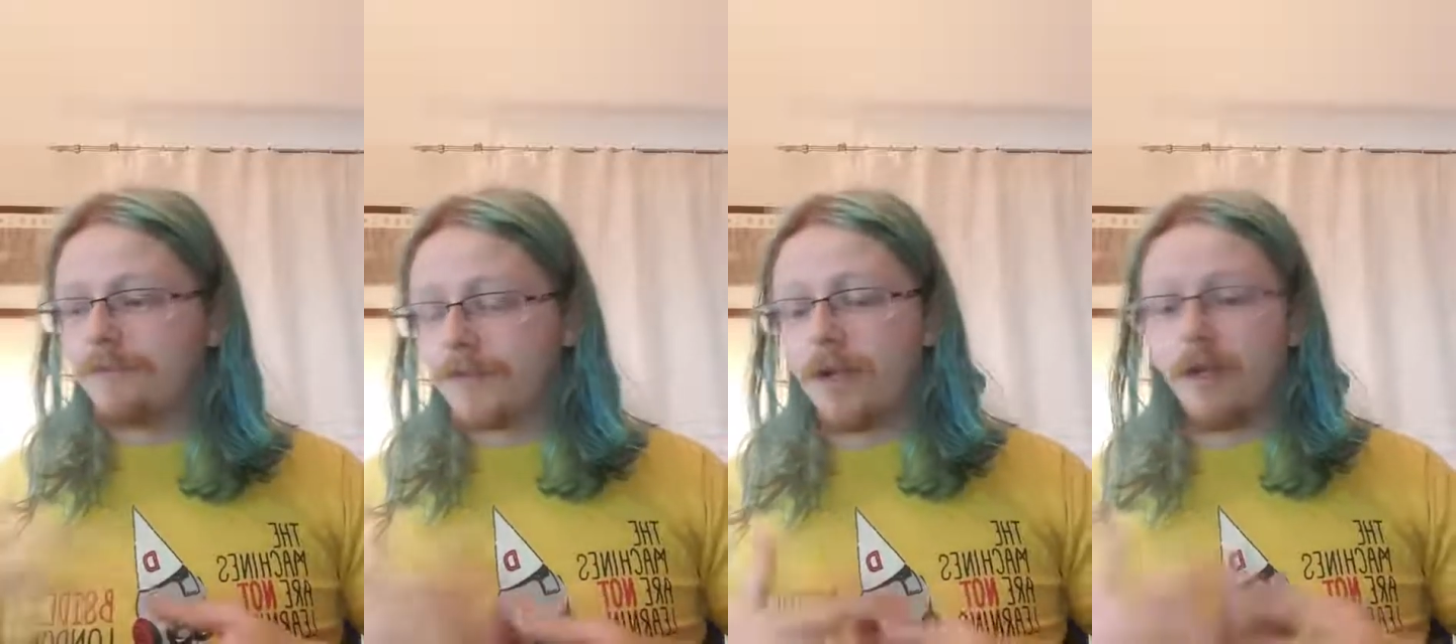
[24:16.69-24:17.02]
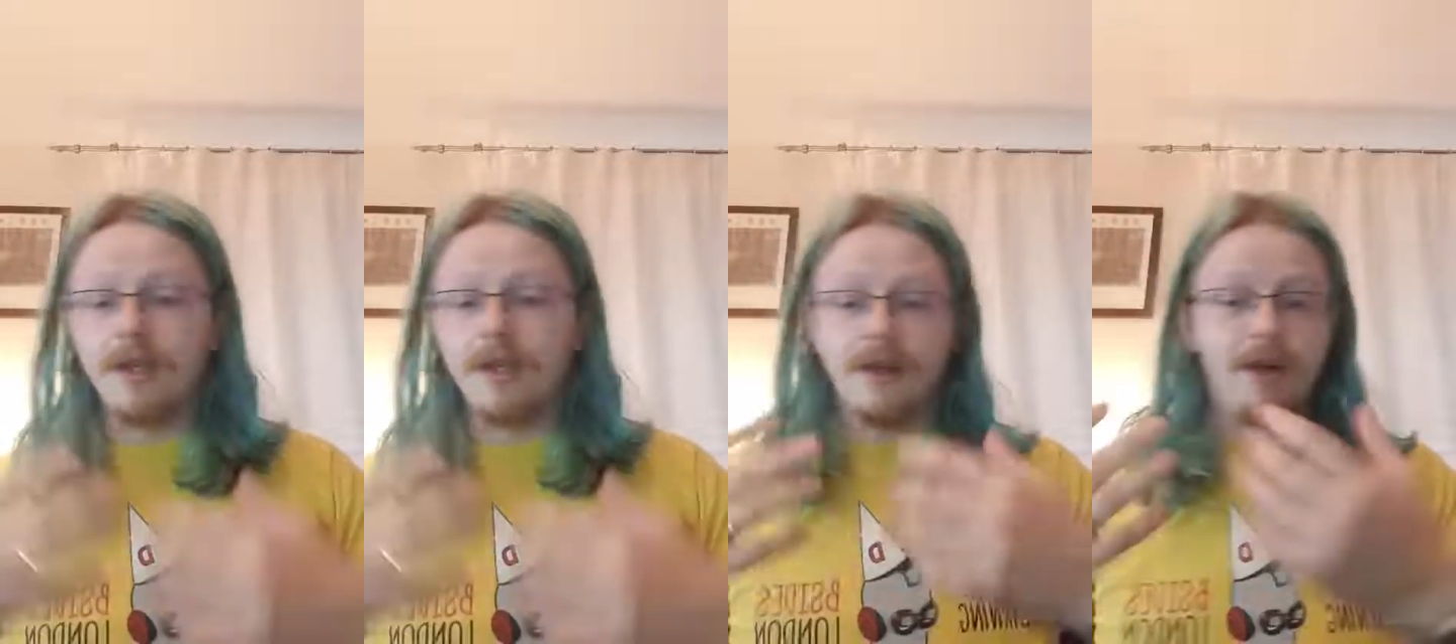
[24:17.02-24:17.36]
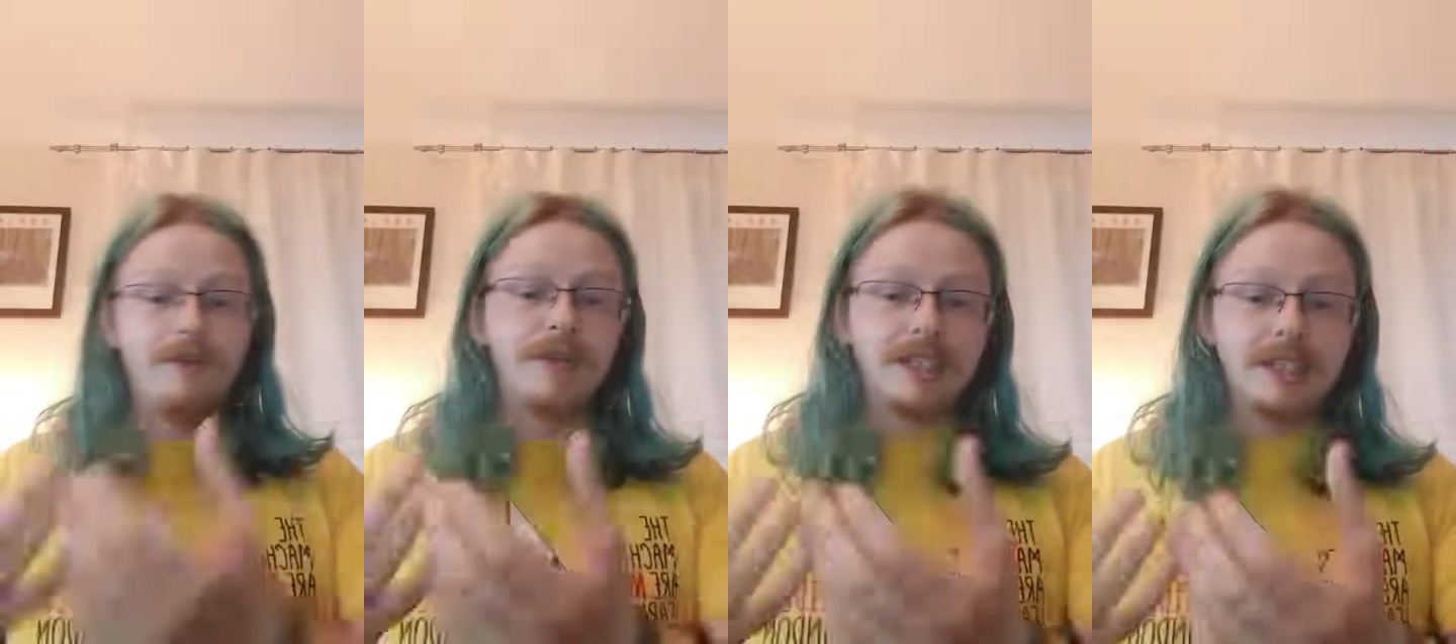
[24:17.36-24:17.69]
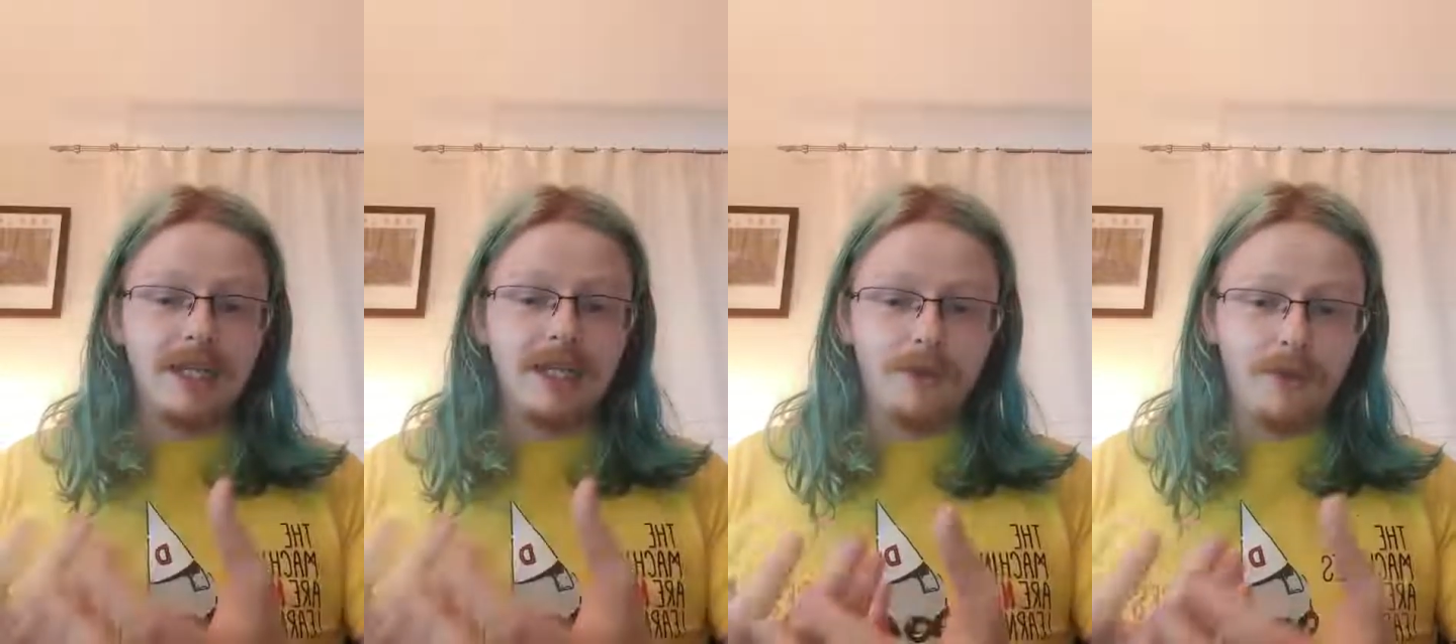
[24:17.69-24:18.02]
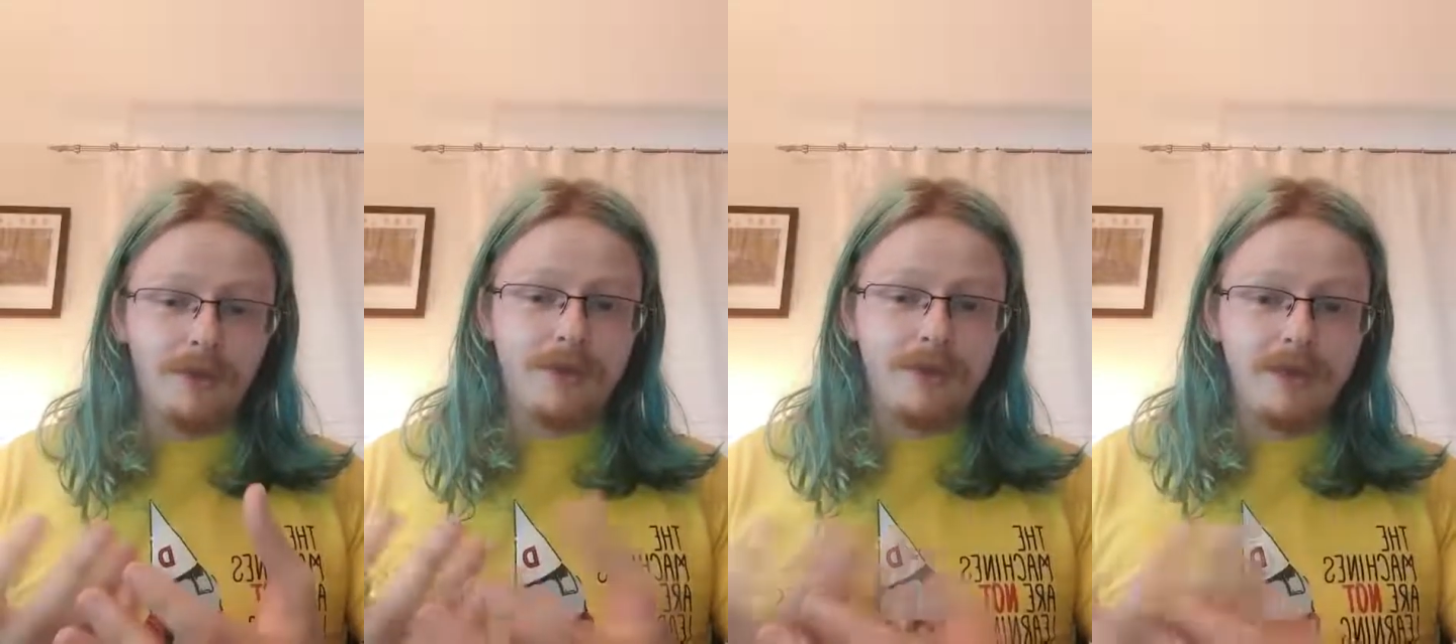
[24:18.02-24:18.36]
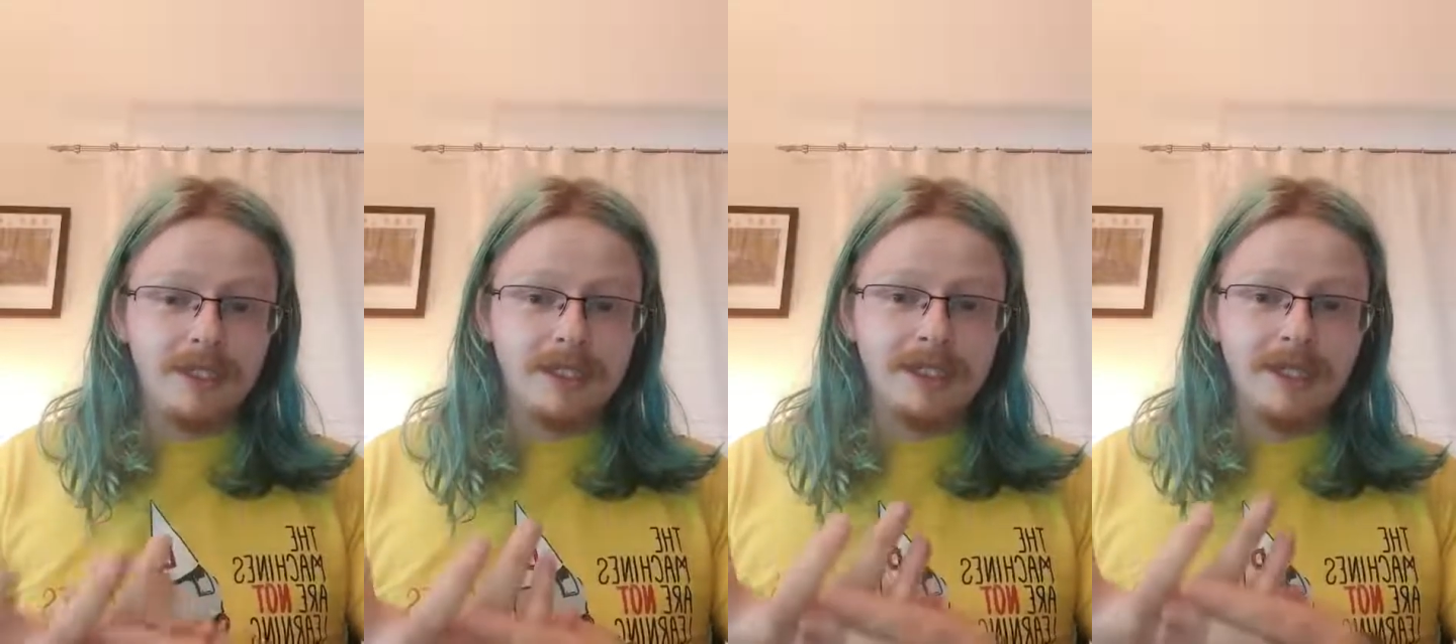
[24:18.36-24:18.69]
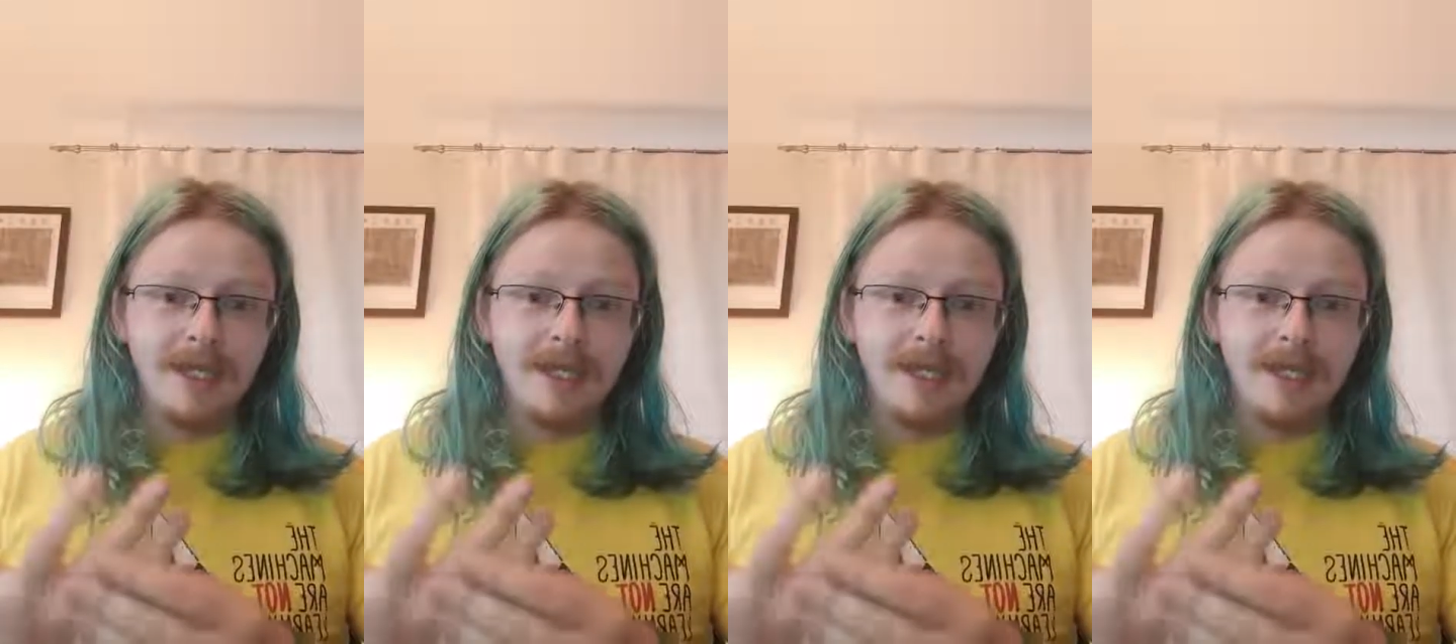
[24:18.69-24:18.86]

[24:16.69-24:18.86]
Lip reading: Now, obviously, I would want to do this